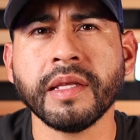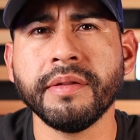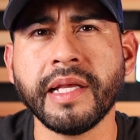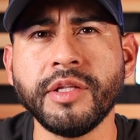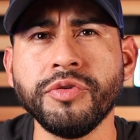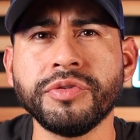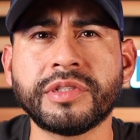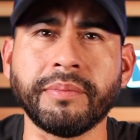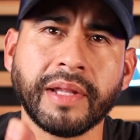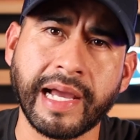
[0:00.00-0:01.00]
They do
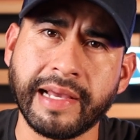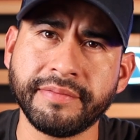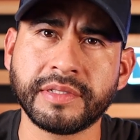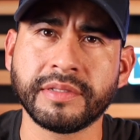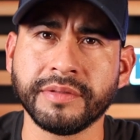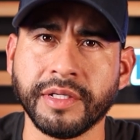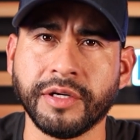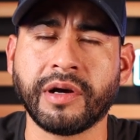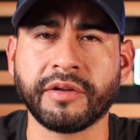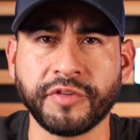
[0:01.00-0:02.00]
some lives, you
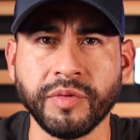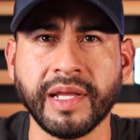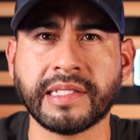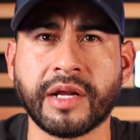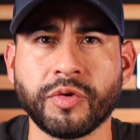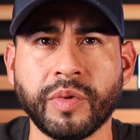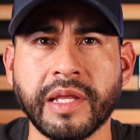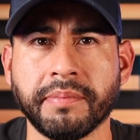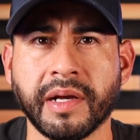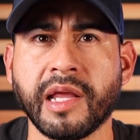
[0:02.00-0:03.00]
know, on a few days out of the
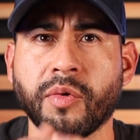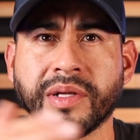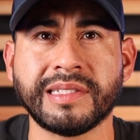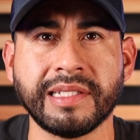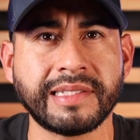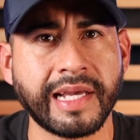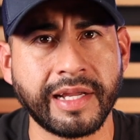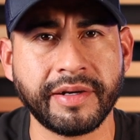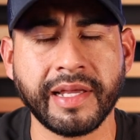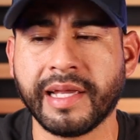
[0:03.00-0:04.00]
week, Monday, Wednesday,
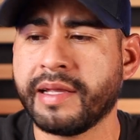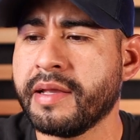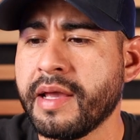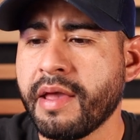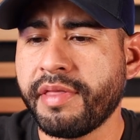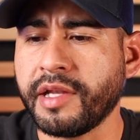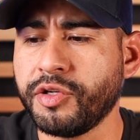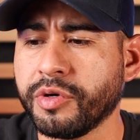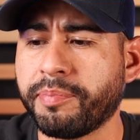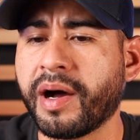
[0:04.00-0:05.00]
Saturday. They
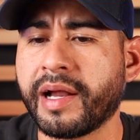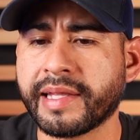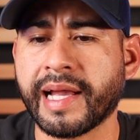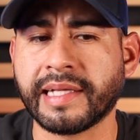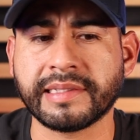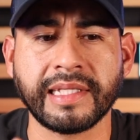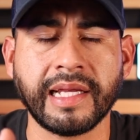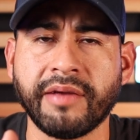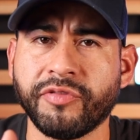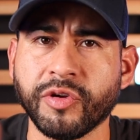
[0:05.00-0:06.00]
do a podcast
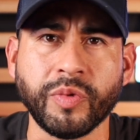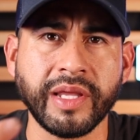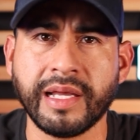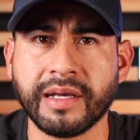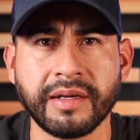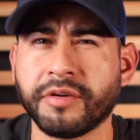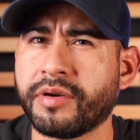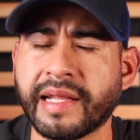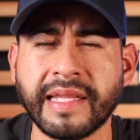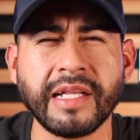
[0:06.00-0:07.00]
every week,
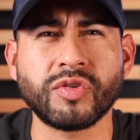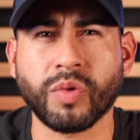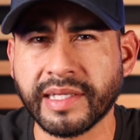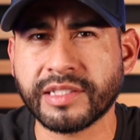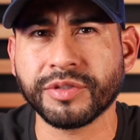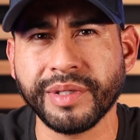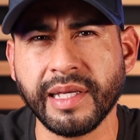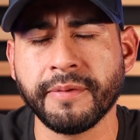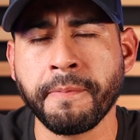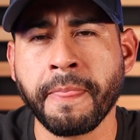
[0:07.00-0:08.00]
or I think twice a
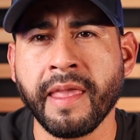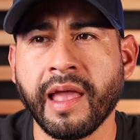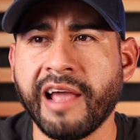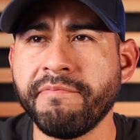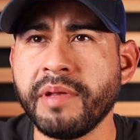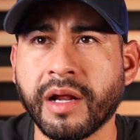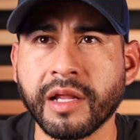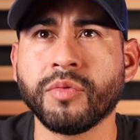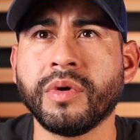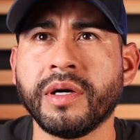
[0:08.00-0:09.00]
week. I've been
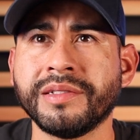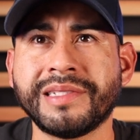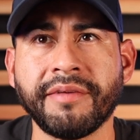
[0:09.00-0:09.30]
on it once.